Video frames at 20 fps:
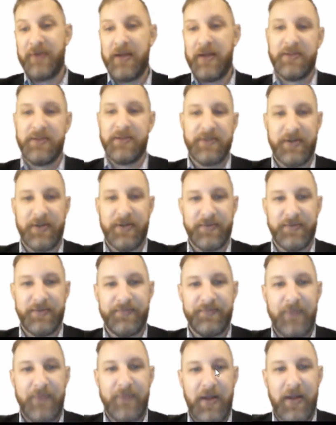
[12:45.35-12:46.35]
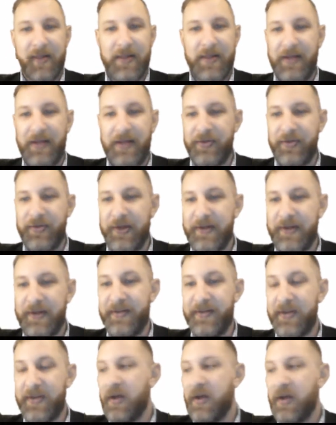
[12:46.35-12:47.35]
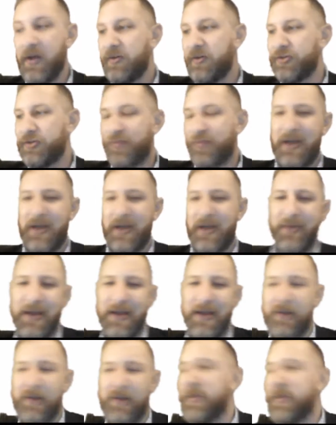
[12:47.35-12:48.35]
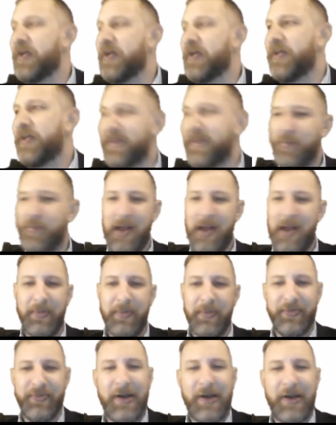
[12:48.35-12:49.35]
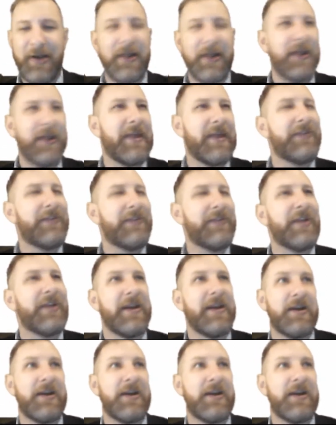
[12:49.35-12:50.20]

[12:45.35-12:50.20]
So that's all it is, which is why we end up with all these problems, right? Like things like